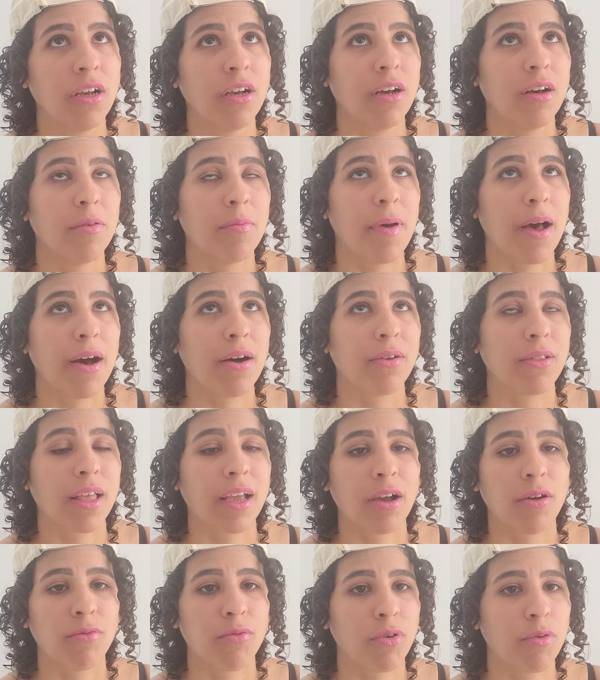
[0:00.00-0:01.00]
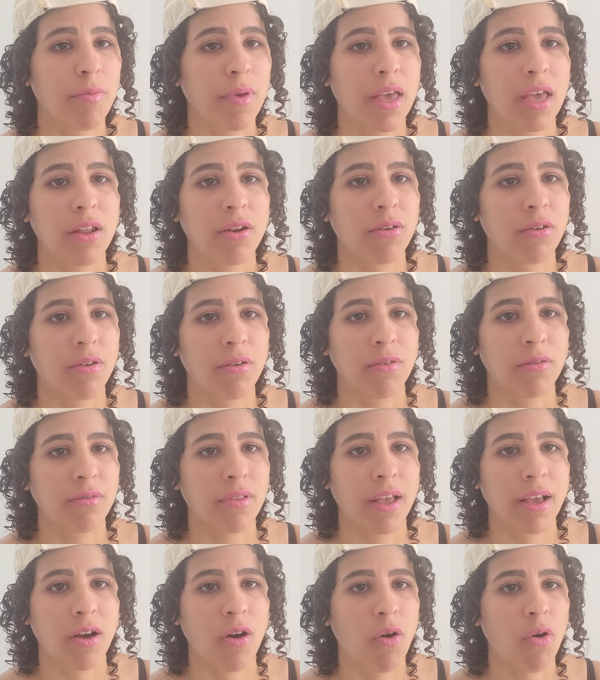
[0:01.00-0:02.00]
about like a roommate or
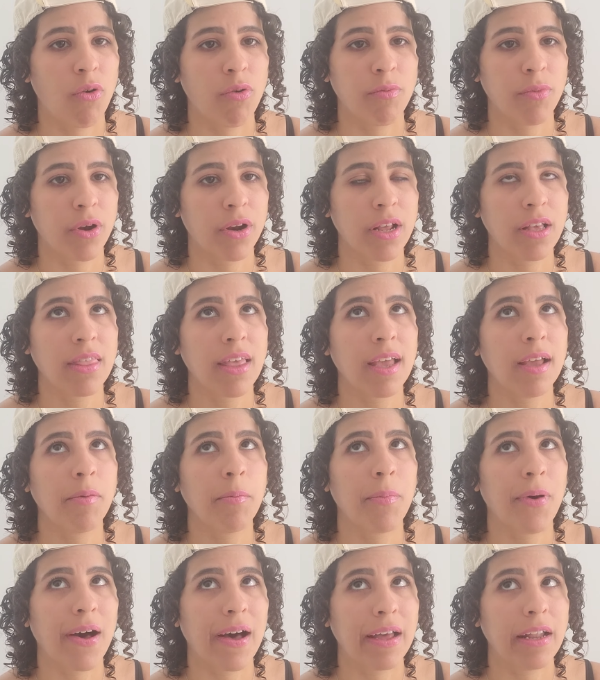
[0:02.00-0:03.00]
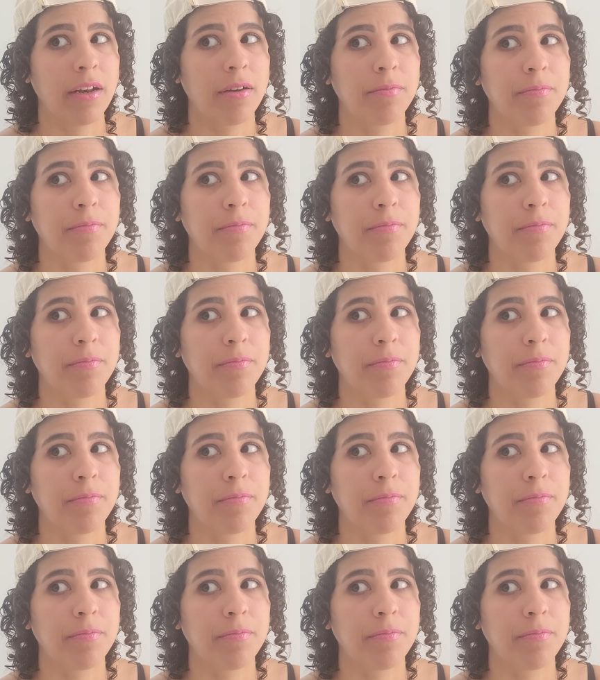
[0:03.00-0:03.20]
like home or anything, but